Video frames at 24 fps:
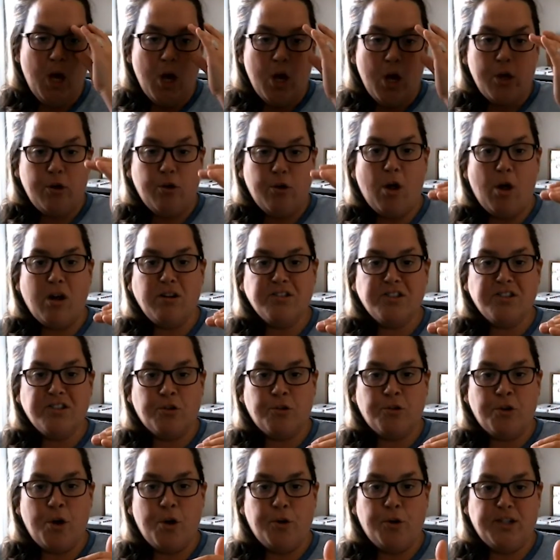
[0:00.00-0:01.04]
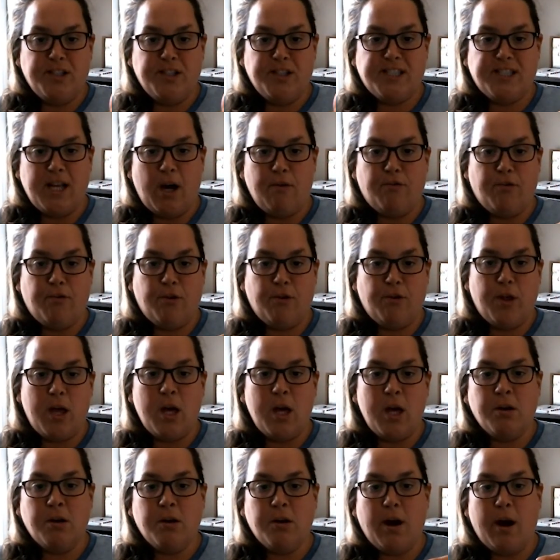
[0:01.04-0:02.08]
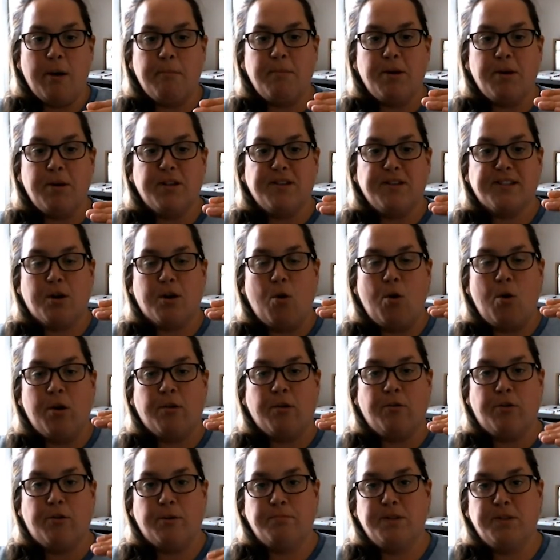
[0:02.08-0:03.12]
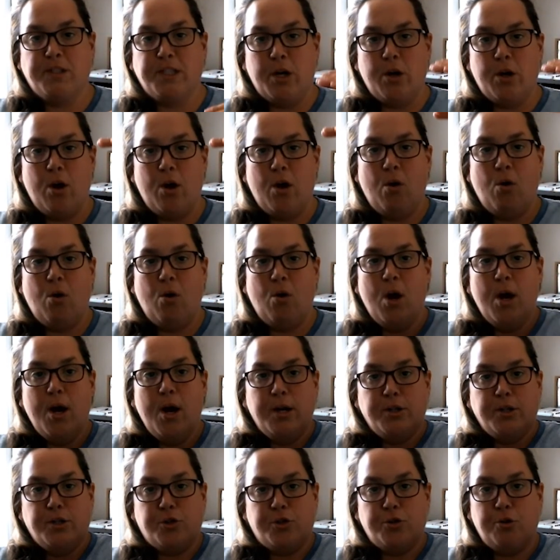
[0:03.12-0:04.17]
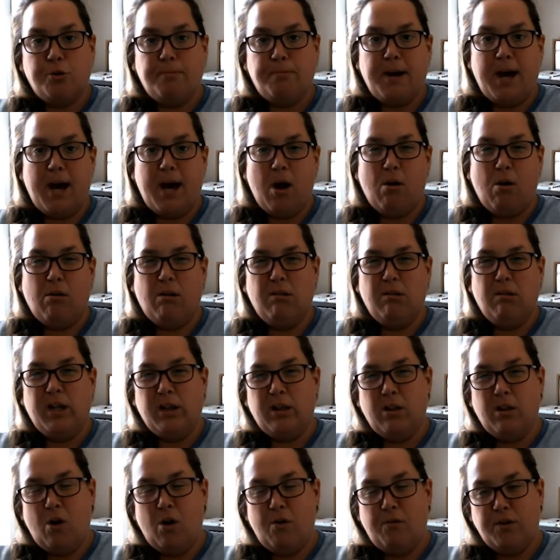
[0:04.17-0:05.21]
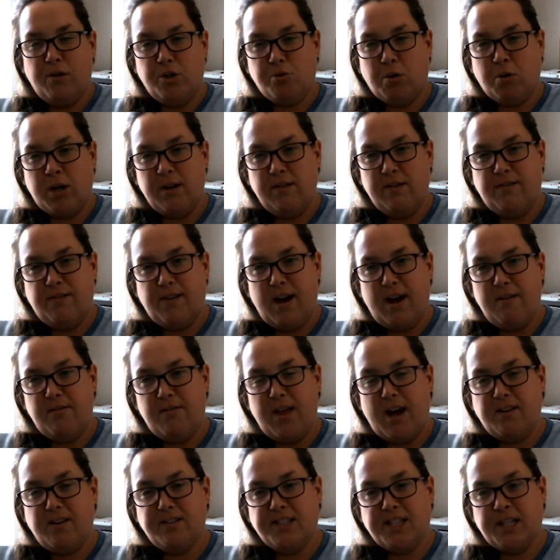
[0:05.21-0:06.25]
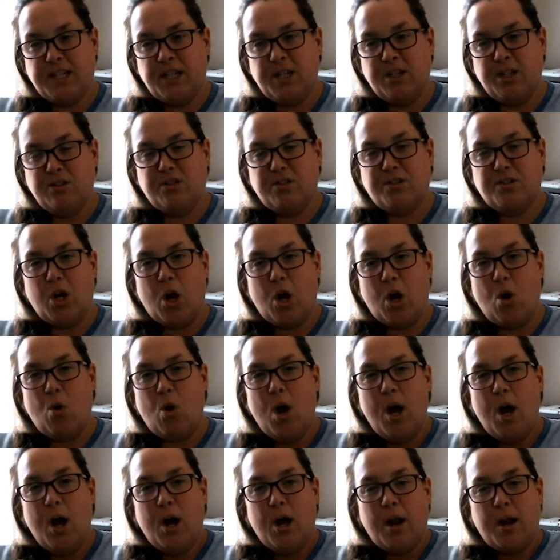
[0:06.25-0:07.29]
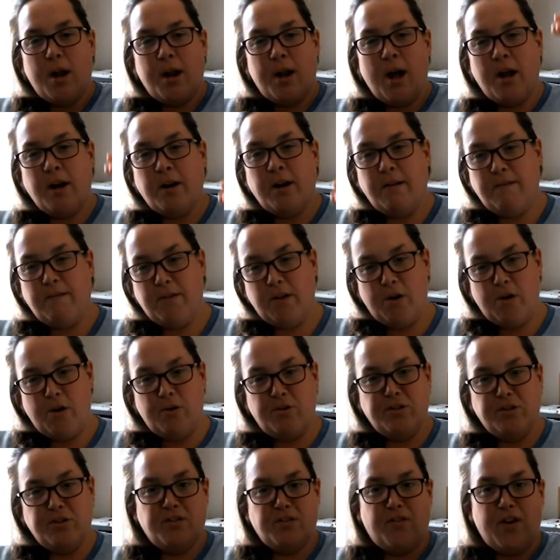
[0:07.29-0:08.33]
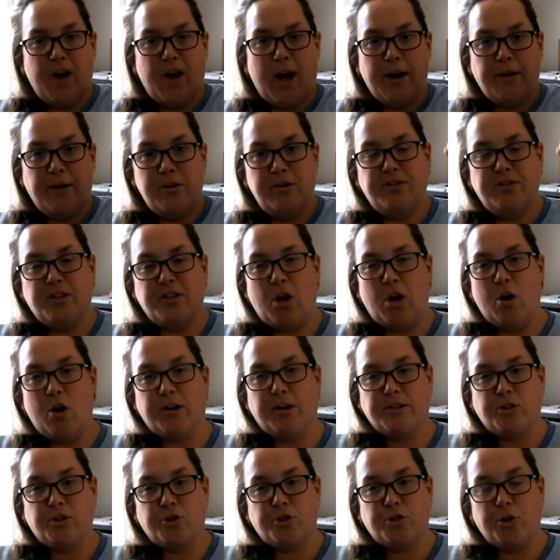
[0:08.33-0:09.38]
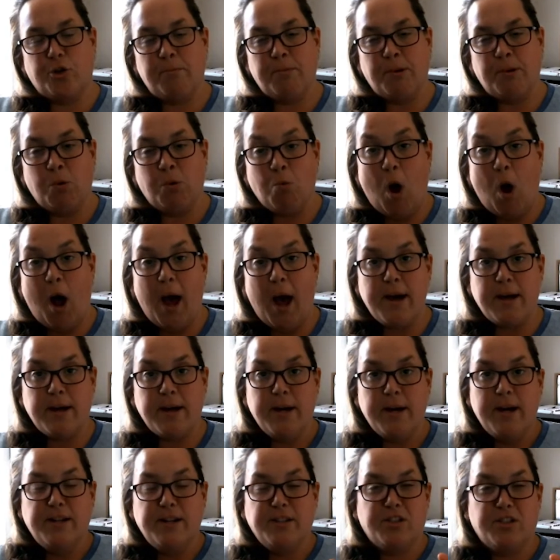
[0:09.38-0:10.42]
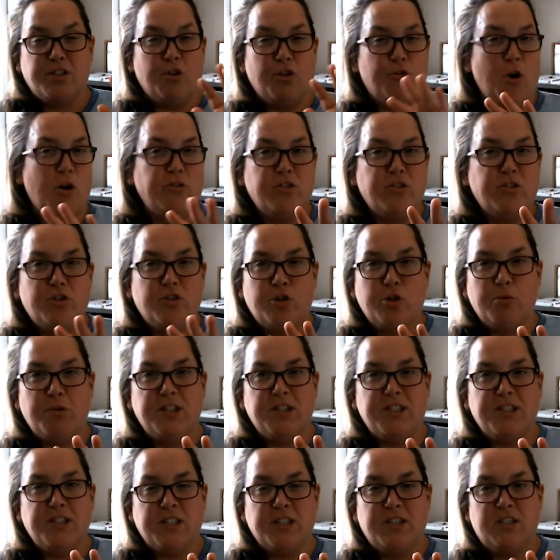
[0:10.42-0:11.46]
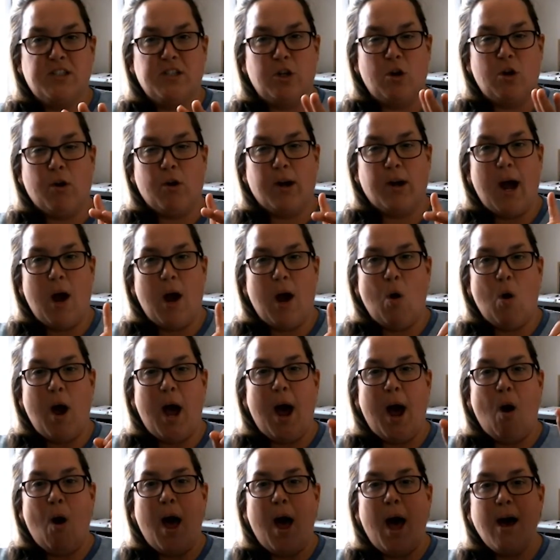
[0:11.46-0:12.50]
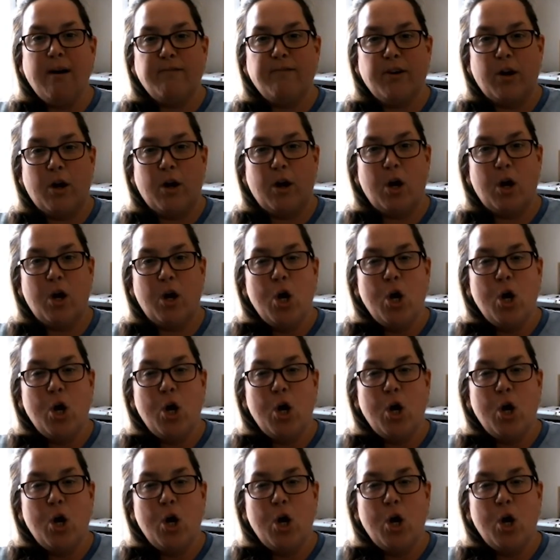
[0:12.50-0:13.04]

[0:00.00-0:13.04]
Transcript: You'll also notice that for the income, it's going from zero to about a little over 25,000. So none of those values are extreme in Y. So those two reasons don't count. However,